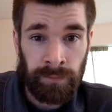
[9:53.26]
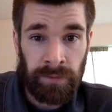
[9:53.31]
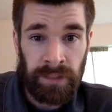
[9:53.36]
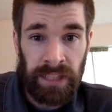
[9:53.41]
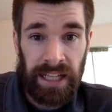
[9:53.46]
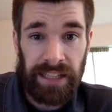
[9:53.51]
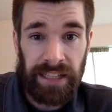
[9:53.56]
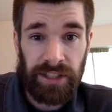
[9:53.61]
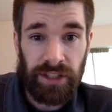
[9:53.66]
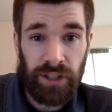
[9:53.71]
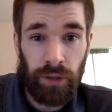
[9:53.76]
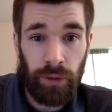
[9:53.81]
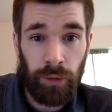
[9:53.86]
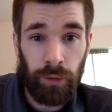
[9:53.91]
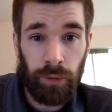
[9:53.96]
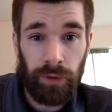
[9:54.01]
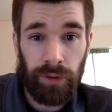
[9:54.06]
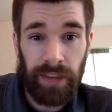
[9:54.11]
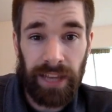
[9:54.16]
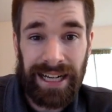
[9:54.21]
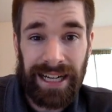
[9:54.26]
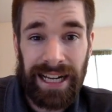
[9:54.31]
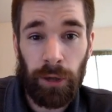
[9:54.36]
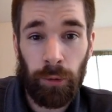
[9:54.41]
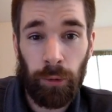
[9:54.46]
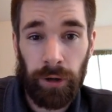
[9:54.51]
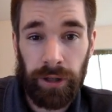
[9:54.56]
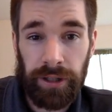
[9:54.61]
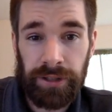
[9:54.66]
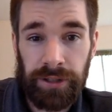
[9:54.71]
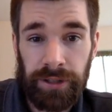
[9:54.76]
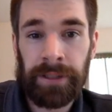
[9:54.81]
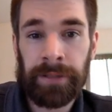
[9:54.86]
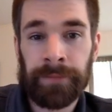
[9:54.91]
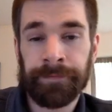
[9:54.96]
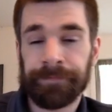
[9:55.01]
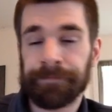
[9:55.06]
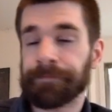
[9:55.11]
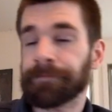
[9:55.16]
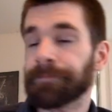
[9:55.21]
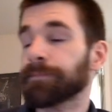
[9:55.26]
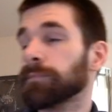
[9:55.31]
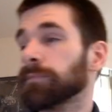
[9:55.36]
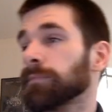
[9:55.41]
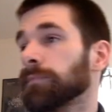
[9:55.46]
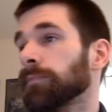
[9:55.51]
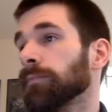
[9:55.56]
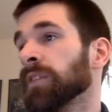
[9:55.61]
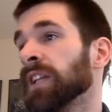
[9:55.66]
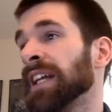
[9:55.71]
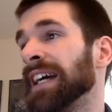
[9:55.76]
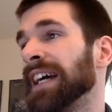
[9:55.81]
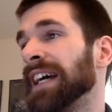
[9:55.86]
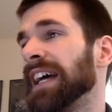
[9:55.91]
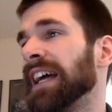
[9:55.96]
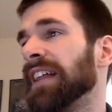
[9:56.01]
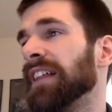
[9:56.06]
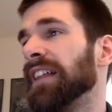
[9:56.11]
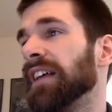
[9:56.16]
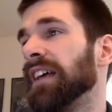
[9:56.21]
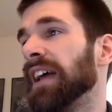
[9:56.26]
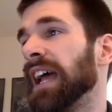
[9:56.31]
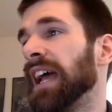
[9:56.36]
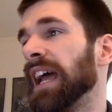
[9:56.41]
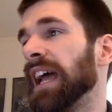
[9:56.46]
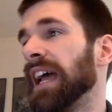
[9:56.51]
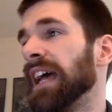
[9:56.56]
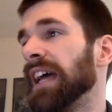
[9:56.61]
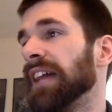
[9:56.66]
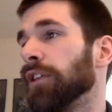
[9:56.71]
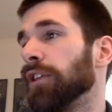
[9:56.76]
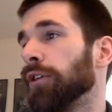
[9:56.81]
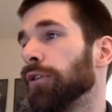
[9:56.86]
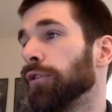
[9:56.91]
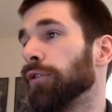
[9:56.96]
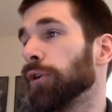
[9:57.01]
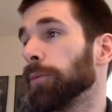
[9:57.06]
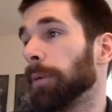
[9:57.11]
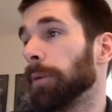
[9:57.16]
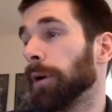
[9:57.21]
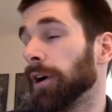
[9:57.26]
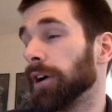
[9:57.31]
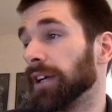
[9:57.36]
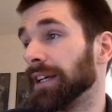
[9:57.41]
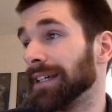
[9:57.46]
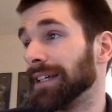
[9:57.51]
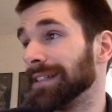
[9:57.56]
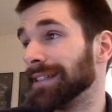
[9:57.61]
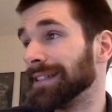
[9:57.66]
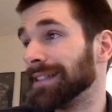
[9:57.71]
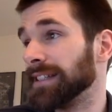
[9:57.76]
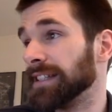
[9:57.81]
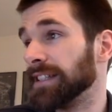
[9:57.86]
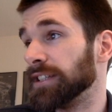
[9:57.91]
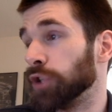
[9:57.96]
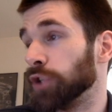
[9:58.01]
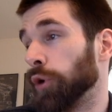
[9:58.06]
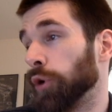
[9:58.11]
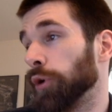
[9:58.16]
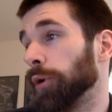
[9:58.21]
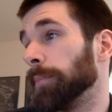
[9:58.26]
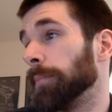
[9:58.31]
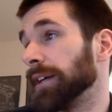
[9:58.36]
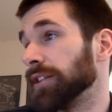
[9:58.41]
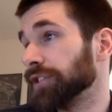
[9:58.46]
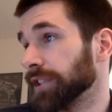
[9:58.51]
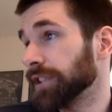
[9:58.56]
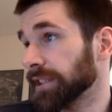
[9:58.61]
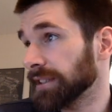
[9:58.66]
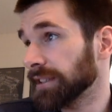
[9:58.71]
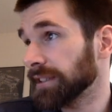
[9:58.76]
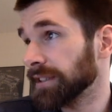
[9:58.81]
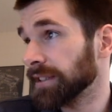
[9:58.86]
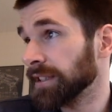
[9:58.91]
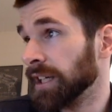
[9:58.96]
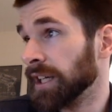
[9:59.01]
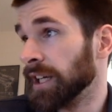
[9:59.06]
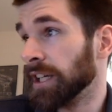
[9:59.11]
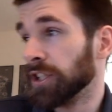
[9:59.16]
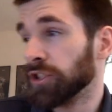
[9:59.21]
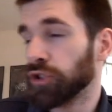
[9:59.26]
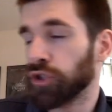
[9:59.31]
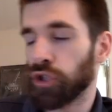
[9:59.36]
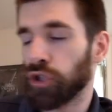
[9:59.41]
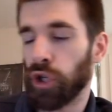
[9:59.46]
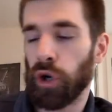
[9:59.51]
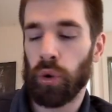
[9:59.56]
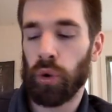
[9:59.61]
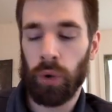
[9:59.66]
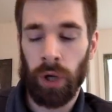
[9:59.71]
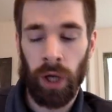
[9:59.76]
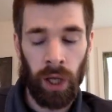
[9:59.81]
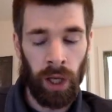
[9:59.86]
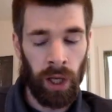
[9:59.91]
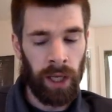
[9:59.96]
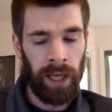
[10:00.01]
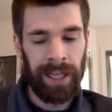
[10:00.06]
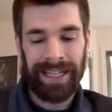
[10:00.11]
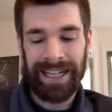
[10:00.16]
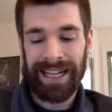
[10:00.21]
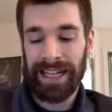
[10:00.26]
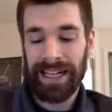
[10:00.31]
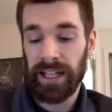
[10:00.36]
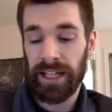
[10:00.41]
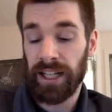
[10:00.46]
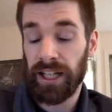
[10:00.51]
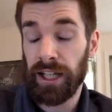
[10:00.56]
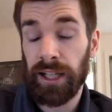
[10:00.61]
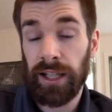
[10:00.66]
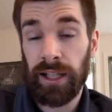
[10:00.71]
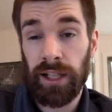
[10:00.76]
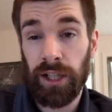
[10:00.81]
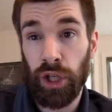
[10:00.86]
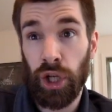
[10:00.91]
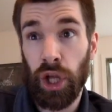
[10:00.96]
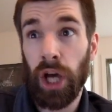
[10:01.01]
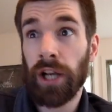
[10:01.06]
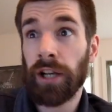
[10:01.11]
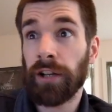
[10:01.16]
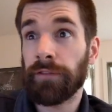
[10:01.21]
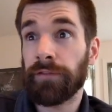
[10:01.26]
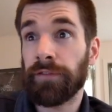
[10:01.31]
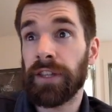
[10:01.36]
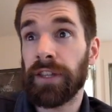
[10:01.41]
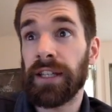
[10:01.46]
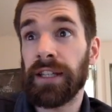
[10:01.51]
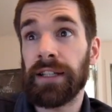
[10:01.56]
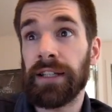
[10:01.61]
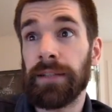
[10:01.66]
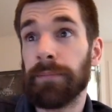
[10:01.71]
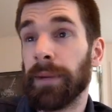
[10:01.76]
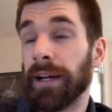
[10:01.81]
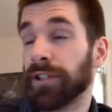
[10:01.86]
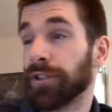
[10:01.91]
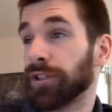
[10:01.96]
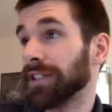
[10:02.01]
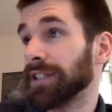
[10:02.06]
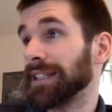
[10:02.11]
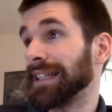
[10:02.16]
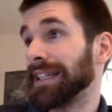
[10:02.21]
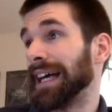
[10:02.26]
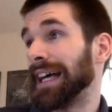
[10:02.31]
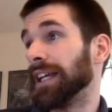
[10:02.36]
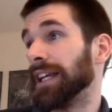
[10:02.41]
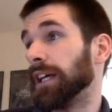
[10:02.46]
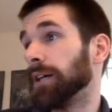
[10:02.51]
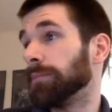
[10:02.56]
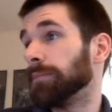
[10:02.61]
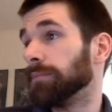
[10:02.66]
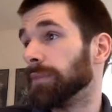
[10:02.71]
And so that kind of worries me. And the third part is the token metrics. So kind of none of the metrics line up.